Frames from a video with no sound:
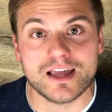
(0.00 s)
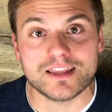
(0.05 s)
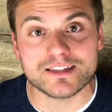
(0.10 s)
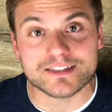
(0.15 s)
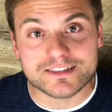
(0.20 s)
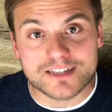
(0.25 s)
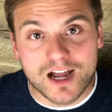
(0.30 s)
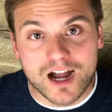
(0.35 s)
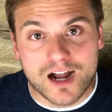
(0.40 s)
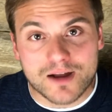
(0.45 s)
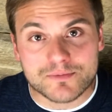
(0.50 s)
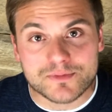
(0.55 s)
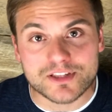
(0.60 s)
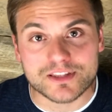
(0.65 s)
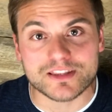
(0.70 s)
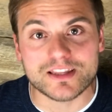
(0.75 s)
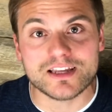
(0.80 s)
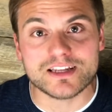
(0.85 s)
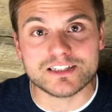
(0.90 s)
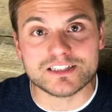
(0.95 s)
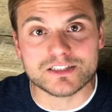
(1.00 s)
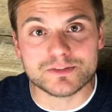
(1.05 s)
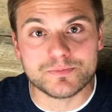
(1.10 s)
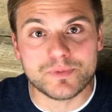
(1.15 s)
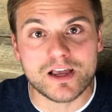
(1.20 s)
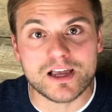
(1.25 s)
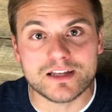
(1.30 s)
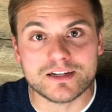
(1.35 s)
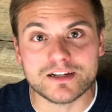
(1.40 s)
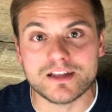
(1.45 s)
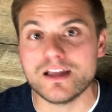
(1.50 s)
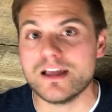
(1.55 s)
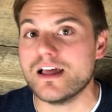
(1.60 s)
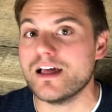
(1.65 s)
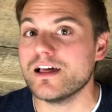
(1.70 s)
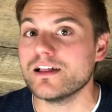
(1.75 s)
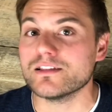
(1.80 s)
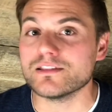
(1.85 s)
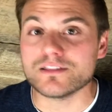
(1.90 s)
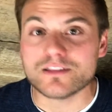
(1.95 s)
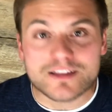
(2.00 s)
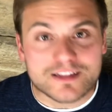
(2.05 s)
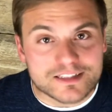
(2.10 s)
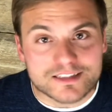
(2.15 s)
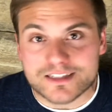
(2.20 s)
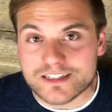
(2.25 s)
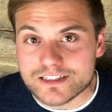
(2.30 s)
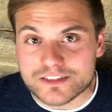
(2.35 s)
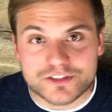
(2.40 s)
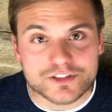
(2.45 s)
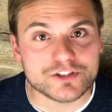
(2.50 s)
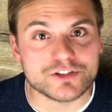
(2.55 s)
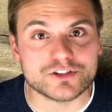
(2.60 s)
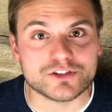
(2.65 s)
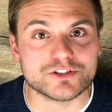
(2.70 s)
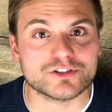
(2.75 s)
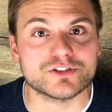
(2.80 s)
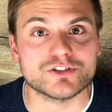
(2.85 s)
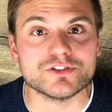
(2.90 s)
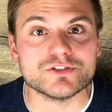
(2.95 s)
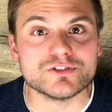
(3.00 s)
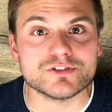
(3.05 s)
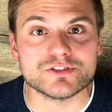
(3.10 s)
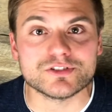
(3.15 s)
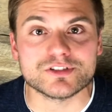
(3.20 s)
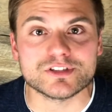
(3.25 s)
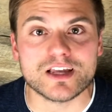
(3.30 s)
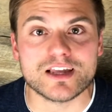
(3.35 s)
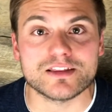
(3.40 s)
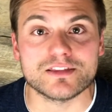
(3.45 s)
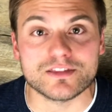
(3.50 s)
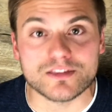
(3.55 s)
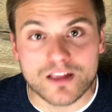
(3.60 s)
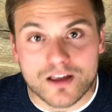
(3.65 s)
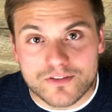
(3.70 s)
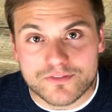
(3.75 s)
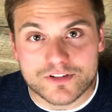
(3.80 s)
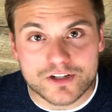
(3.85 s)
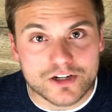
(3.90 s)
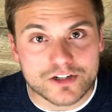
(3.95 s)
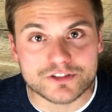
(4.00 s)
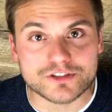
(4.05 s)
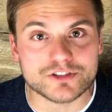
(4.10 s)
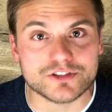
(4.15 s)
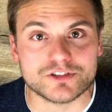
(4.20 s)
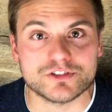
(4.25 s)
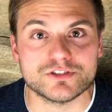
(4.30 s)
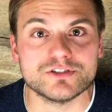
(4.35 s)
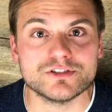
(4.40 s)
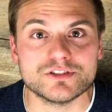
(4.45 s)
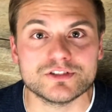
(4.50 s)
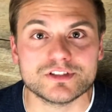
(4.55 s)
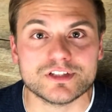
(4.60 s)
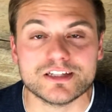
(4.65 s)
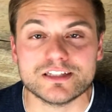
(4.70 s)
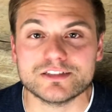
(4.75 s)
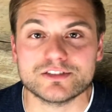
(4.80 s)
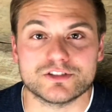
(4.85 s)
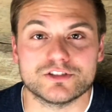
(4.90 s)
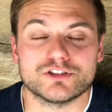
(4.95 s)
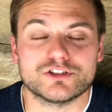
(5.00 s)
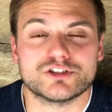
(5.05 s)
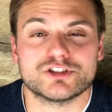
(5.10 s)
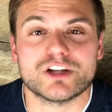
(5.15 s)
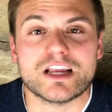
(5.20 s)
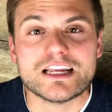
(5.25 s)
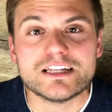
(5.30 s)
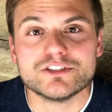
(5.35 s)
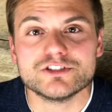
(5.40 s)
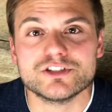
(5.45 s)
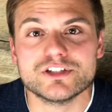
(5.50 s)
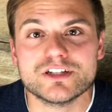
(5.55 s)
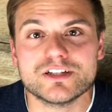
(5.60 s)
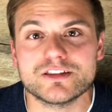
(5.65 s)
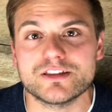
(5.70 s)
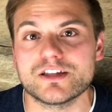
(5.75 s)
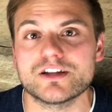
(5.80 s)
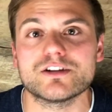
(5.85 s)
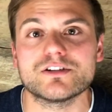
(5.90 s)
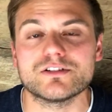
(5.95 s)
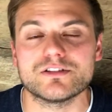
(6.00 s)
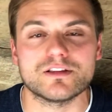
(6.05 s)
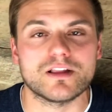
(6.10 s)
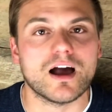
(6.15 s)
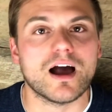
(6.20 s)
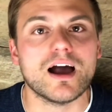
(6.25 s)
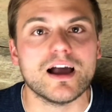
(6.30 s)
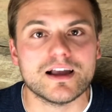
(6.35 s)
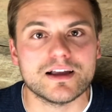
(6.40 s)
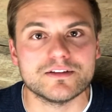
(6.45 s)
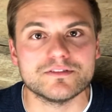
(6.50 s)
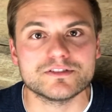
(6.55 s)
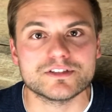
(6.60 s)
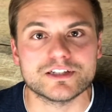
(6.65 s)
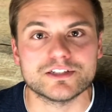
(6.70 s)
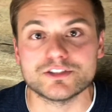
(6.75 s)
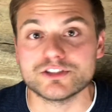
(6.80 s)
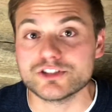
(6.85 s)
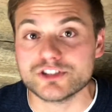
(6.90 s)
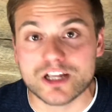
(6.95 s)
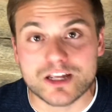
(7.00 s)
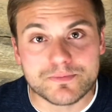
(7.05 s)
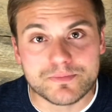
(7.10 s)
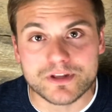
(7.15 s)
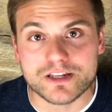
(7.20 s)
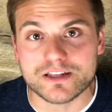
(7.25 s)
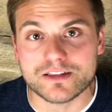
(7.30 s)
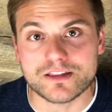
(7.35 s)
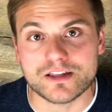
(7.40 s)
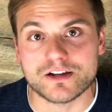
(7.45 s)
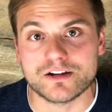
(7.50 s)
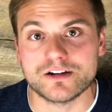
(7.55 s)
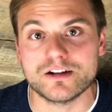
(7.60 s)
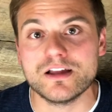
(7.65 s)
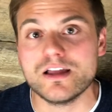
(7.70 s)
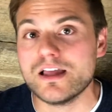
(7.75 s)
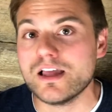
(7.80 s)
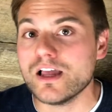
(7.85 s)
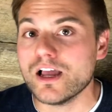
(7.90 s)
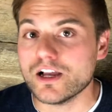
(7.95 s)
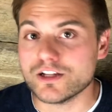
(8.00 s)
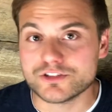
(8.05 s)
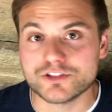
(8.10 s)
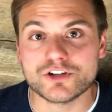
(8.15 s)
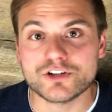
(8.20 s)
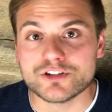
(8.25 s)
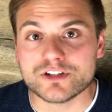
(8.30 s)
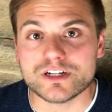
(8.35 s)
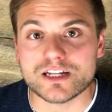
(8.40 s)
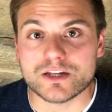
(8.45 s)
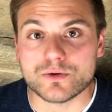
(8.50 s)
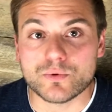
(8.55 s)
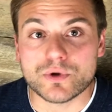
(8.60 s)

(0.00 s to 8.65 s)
And the time that they spend listening to your students and loving on your students is changing their lives and shaping their eternity.